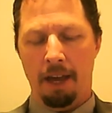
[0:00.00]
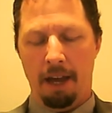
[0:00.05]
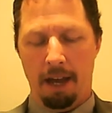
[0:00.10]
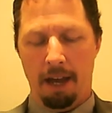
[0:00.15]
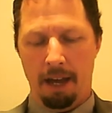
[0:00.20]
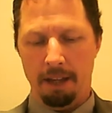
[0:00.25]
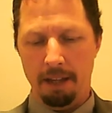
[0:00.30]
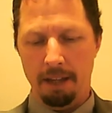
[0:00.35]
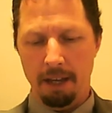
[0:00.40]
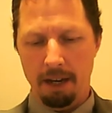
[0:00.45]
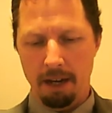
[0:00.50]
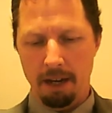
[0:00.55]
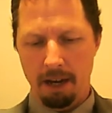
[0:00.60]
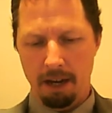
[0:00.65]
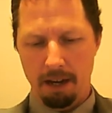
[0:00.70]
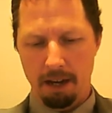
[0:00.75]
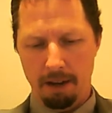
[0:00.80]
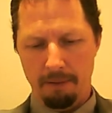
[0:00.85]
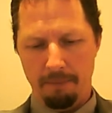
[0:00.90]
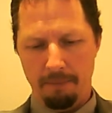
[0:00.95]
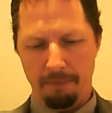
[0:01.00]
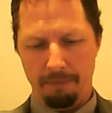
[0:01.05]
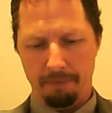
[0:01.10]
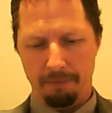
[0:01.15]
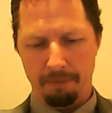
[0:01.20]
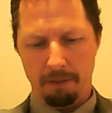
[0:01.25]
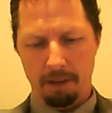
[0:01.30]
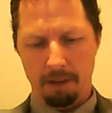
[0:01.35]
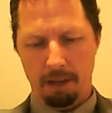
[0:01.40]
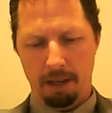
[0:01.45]
And then the
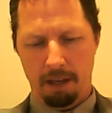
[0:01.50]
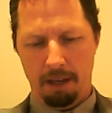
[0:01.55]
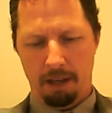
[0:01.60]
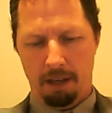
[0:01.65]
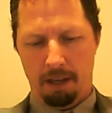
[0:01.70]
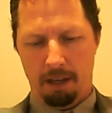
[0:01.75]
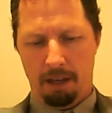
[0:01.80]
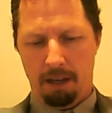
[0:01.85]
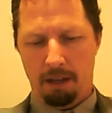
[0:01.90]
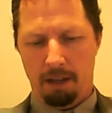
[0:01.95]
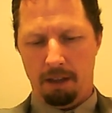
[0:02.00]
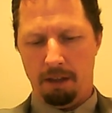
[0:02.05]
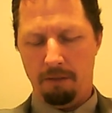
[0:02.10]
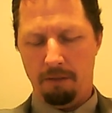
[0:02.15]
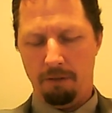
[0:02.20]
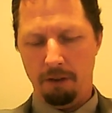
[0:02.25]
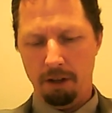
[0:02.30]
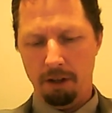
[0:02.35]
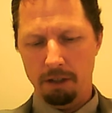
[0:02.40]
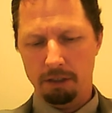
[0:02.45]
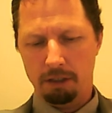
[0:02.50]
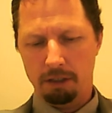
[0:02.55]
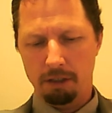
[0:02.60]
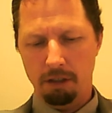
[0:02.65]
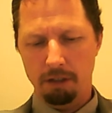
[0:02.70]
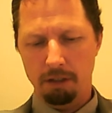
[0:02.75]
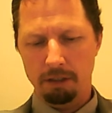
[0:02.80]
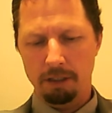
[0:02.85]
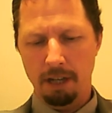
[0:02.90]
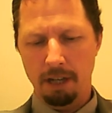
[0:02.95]
verse
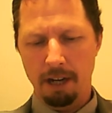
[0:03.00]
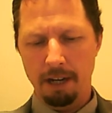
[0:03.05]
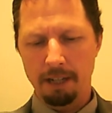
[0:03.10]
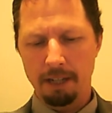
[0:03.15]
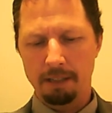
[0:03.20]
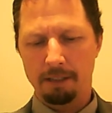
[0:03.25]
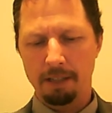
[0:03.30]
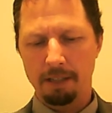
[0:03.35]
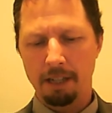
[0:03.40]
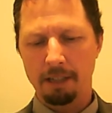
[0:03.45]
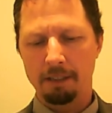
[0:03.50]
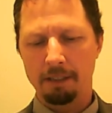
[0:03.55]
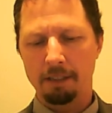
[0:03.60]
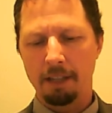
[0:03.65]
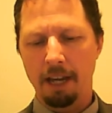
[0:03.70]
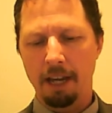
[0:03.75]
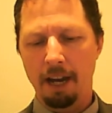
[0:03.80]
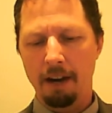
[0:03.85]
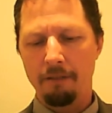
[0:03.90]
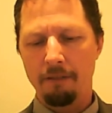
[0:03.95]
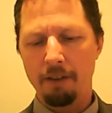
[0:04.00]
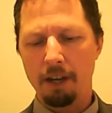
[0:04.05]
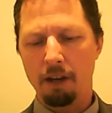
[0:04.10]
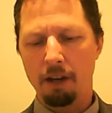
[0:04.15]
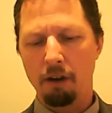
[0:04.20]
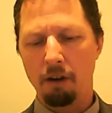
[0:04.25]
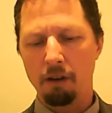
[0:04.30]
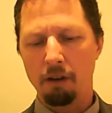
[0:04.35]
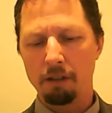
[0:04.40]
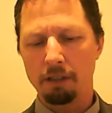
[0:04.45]
goes on. It says, every
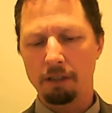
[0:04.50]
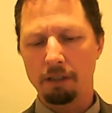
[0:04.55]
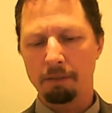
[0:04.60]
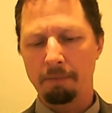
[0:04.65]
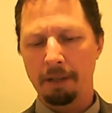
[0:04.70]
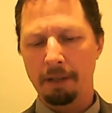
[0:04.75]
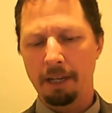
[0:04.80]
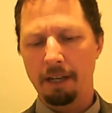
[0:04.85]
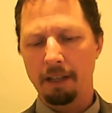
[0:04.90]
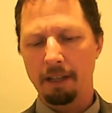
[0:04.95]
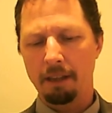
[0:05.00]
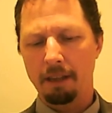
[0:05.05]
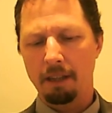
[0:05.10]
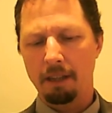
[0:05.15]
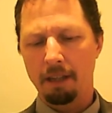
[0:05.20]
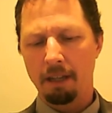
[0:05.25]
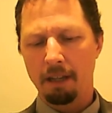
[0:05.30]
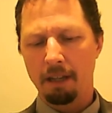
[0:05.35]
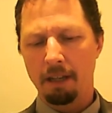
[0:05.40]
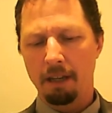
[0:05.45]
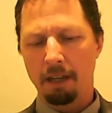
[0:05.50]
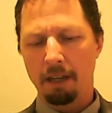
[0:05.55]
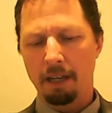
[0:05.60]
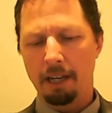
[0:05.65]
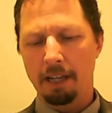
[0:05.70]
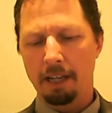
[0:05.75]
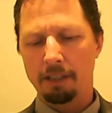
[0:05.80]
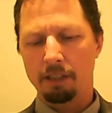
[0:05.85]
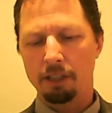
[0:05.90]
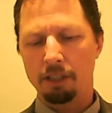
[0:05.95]
goldsmith
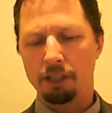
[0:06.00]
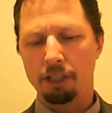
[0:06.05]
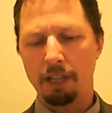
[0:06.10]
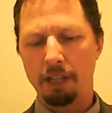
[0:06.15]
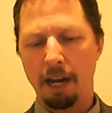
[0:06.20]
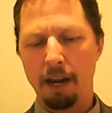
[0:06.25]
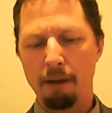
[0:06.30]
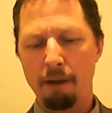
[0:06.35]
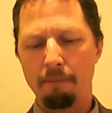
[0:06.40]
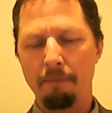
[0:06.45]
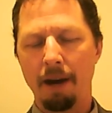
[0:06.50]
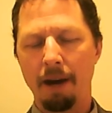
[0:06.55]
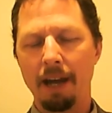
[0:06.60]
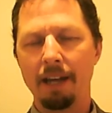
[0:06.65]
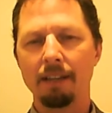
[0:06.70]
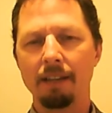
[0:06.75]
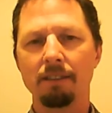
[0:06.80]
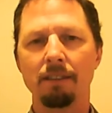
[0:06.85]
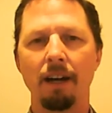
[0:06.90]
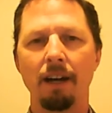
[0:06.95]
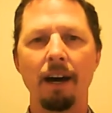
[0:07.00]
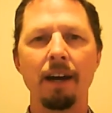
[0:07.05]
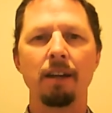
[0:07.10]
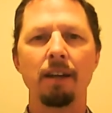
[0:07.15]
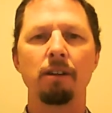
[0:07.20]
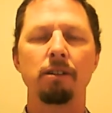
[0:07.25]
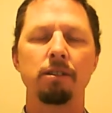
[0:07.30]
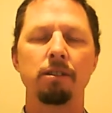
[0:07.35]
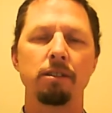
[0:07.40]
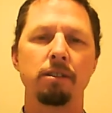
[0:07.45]
is ashamed by his
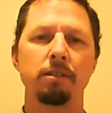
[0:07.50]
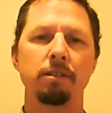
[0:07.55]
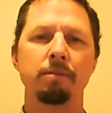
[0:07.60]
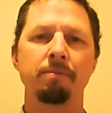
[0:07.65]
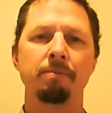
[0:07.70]
idols.